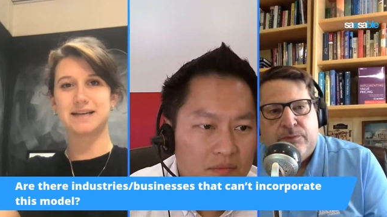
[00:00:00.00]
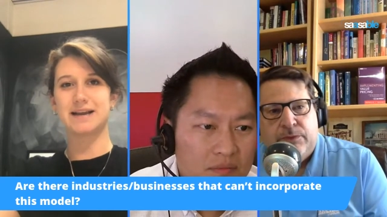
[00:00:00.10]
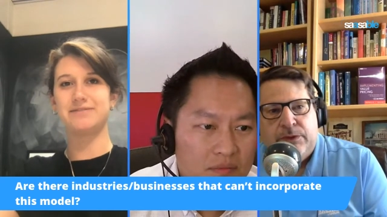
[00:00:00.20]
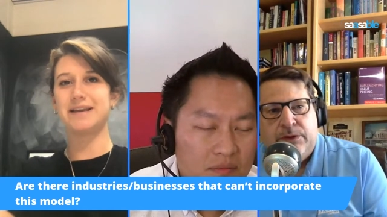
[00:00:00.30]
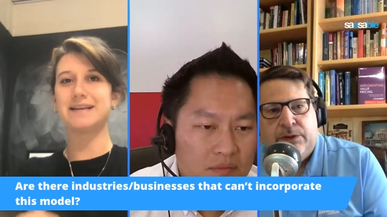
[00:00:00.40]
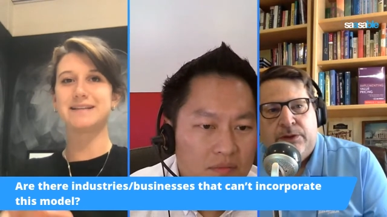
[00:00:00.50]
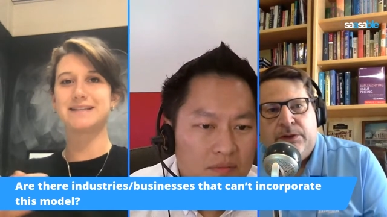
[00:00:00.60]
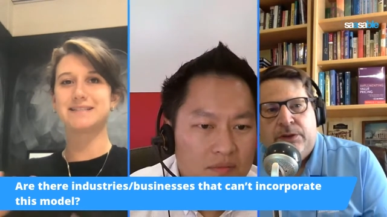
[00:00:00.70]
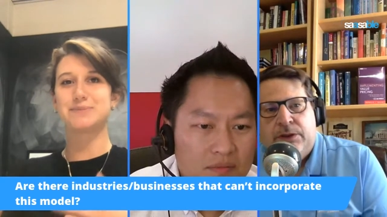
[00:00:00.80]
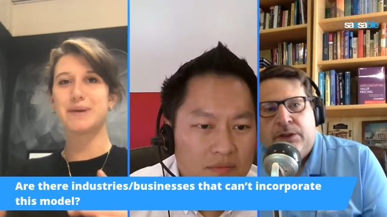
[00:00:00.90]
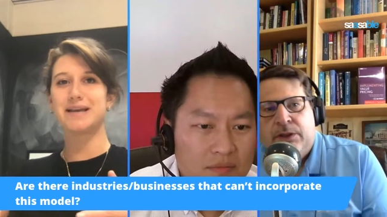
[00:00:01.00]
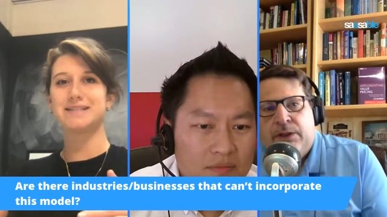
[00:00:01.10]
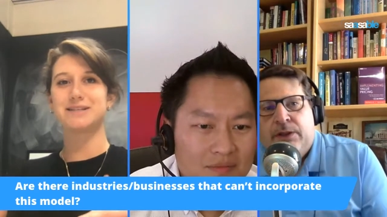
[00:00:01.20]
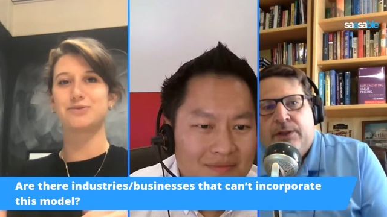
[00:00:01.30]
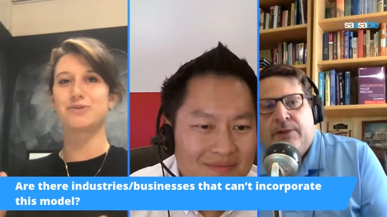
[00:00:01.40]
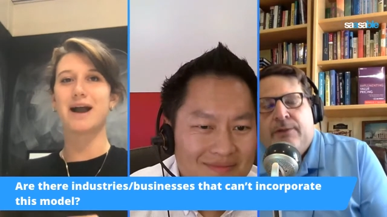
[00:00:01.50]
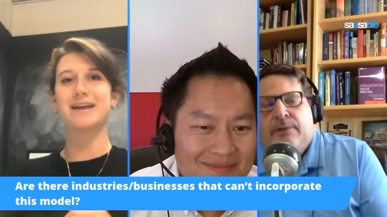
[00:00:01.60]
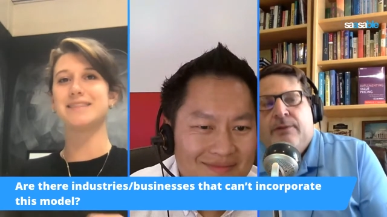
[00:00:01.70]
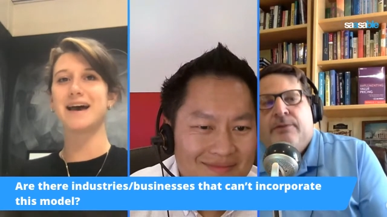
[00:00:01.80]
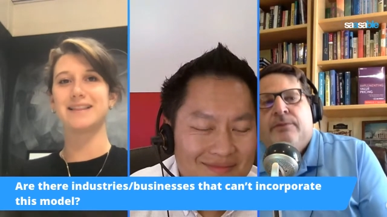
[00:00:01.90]
Speaker 1: to kind of get into the space and
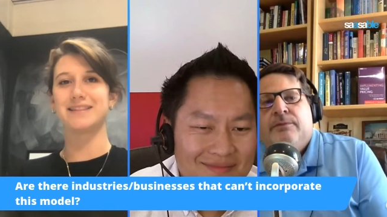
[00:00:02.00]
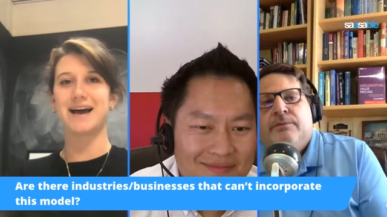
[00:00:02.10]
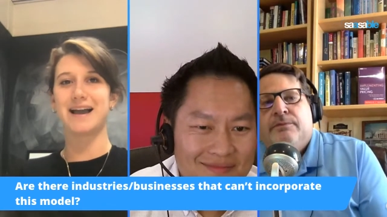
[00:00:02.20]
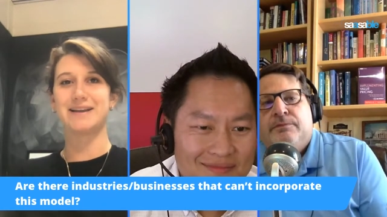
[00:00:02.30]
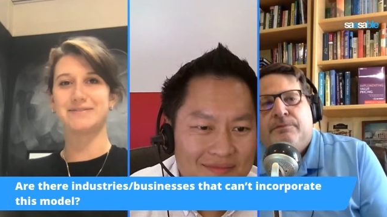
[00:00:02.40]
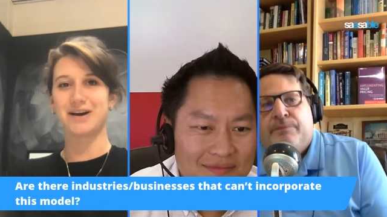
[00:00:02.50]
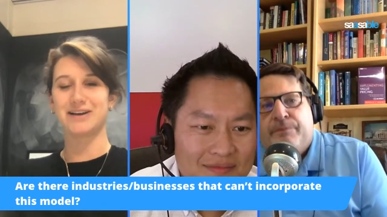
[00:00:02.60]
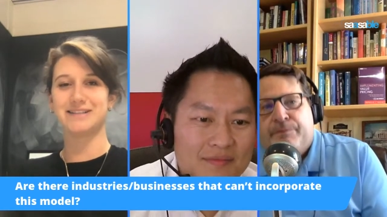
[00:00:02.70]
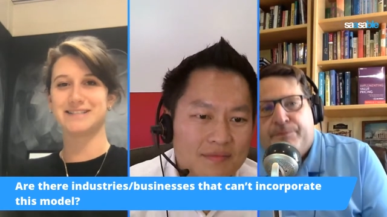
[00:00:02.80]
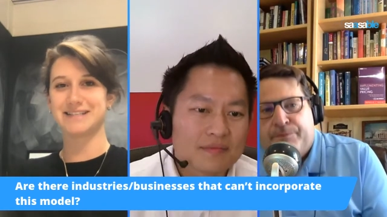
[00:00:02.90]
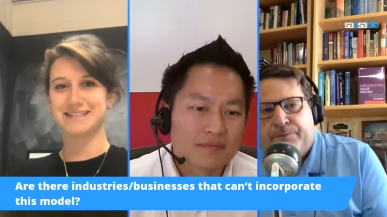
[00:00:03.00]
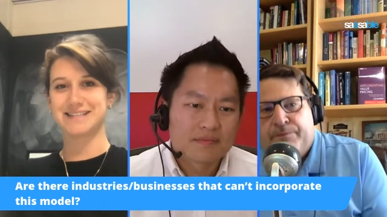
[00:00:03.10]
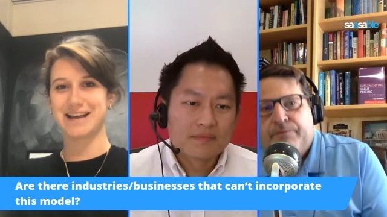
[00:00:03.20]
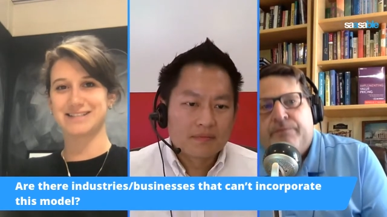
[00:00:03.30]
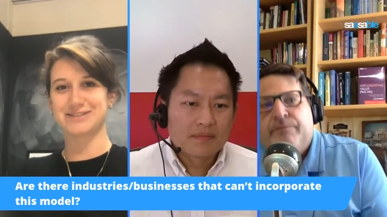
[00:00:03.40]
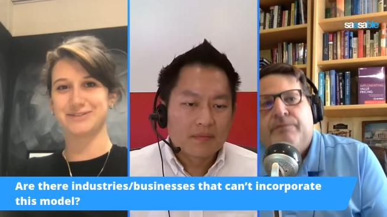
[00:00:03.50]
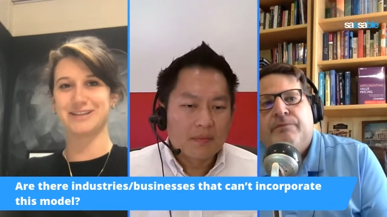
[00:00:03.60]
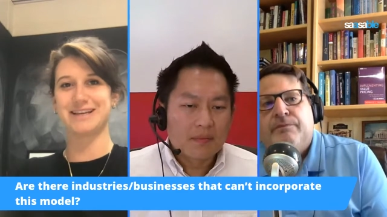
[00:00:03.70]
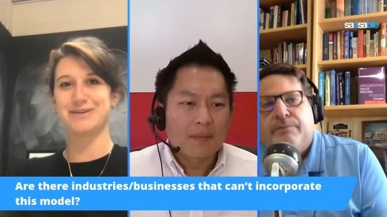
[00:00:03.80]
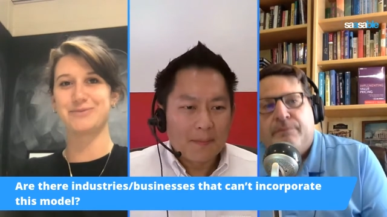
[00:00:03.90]
ride that line
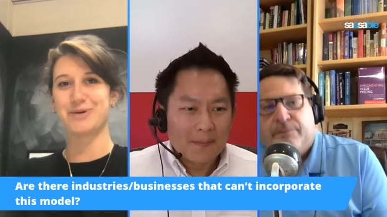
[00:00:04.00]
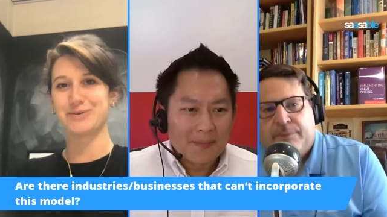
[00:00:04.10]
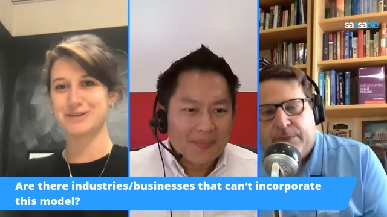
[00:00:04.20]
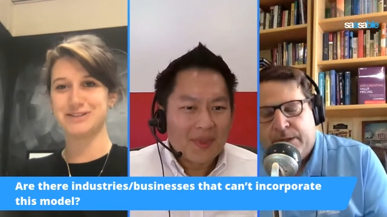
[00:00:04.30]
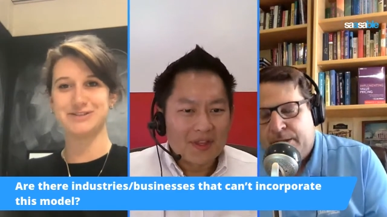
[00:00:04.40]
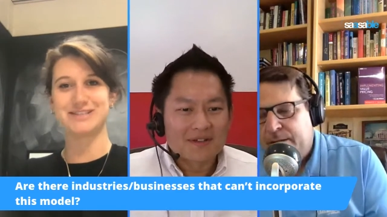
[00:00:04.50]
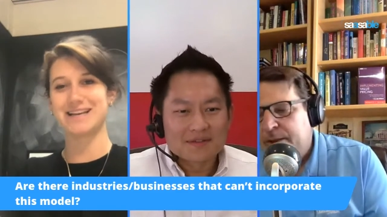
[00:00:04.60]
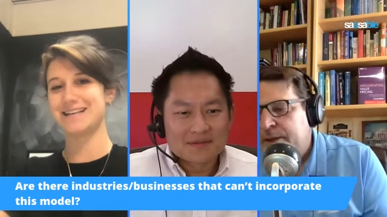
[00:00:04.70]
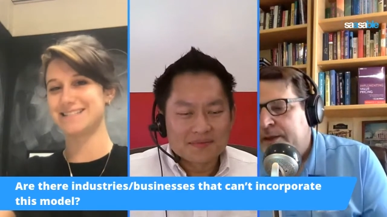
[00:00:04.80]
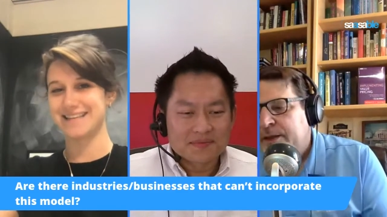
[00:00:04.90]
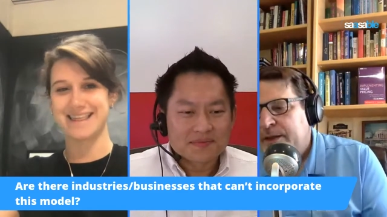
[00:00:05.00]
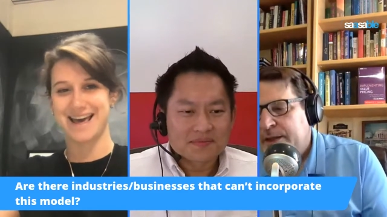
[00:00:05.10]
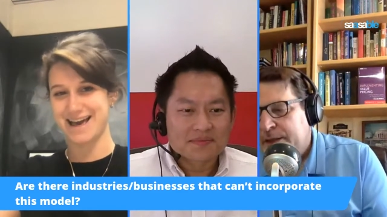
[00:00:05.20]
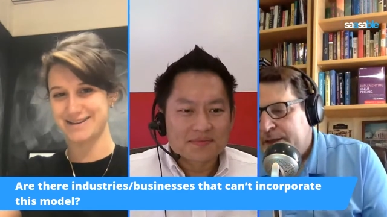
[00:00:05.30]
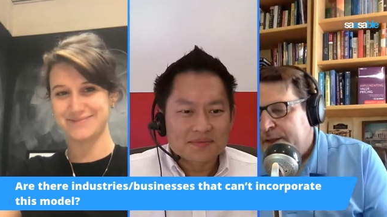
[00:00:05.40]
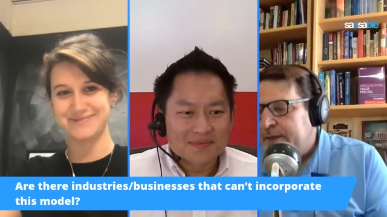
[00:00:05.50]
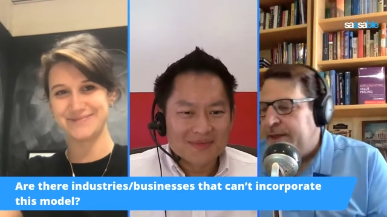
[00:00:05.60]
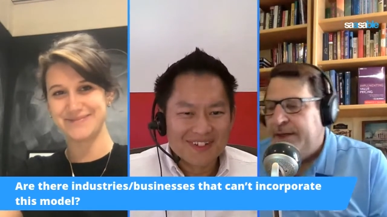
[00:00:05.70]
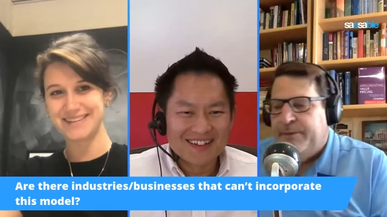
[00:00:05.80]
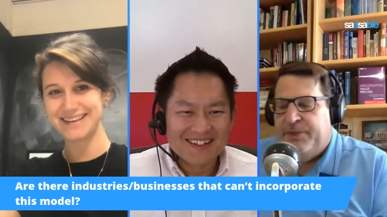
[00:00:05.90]
unsuccessfully? And what would you say to them?
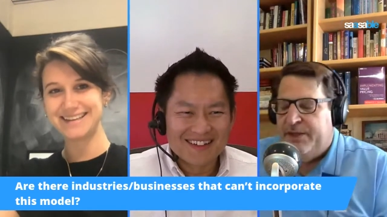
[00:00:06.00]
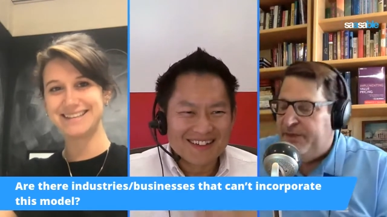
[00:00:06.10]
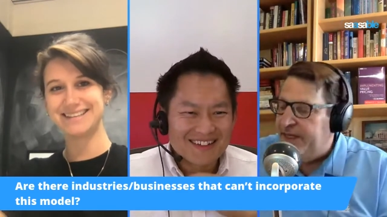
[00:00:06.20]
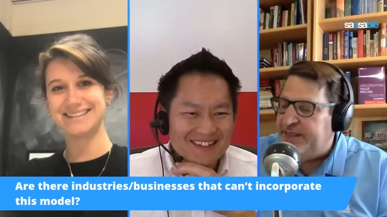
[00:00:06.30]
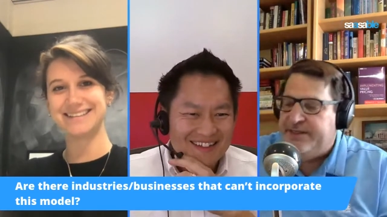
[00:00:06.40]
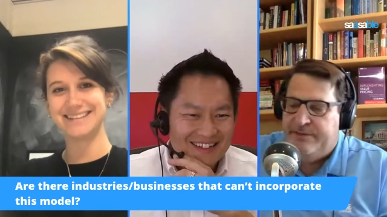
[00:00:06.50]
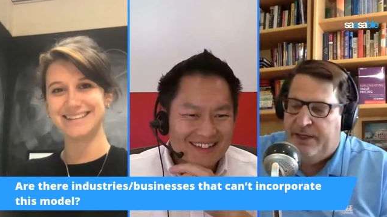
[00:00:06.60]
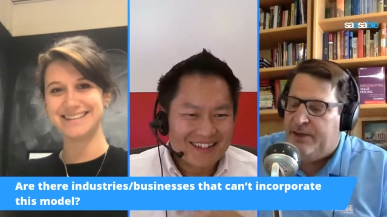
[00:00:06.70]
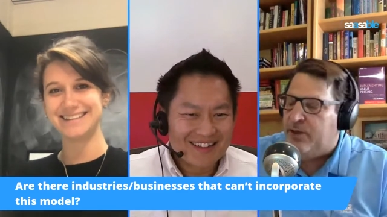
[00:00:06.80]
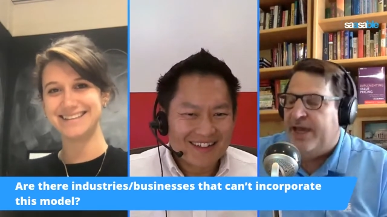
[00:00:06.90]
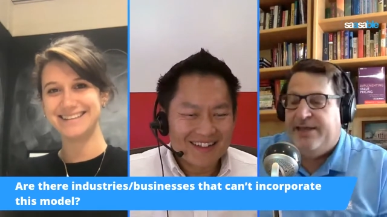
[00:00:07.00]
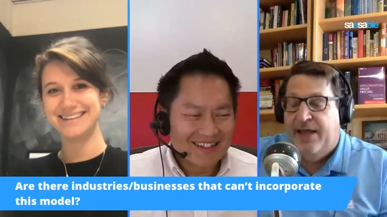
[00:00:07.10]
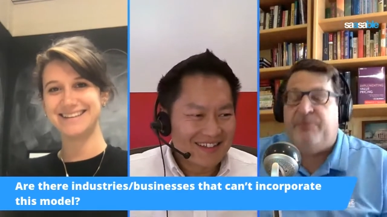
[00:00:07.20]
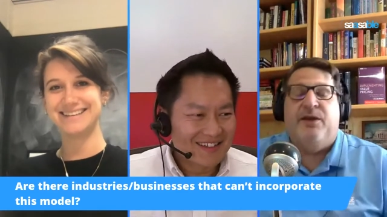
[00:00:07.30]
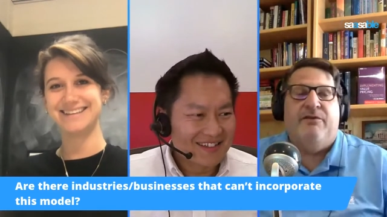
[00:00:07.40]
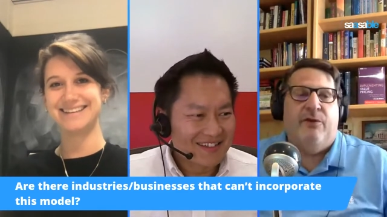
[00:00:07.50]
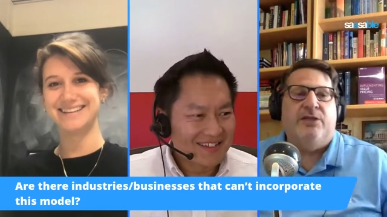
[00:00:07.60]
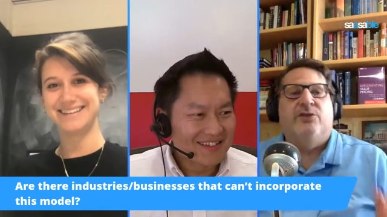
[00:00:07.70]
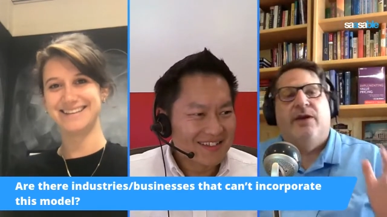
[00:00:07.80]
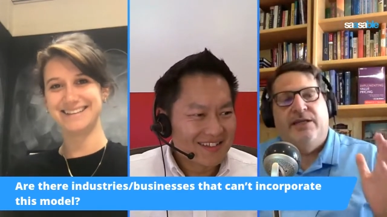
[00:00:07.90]
Speaker 2: yeah, this okay, nothing
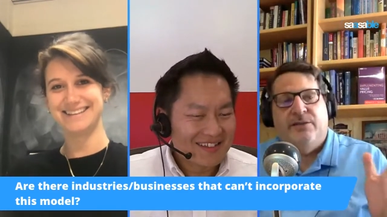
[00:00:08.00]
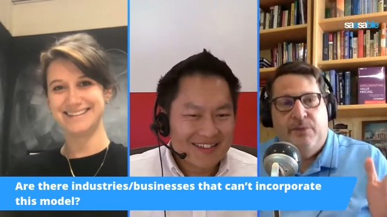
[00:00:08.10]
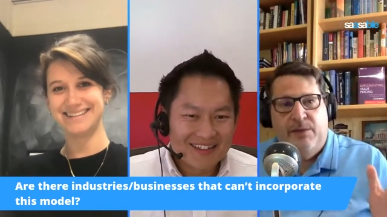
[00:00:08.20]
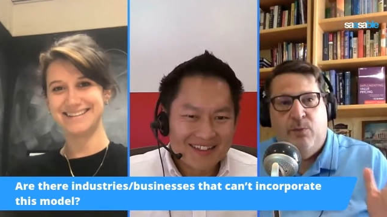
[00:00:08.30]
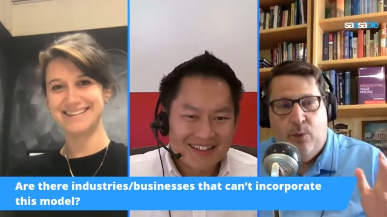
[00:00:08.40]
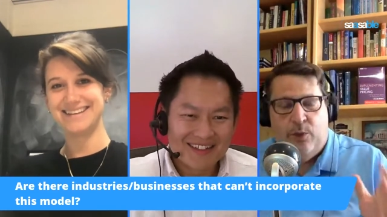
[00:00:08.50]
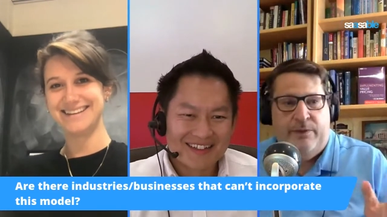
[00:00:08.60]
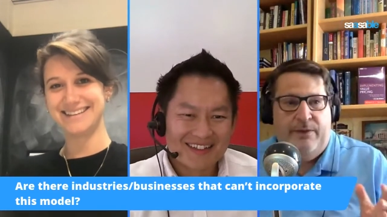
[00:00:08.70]
frustrates me more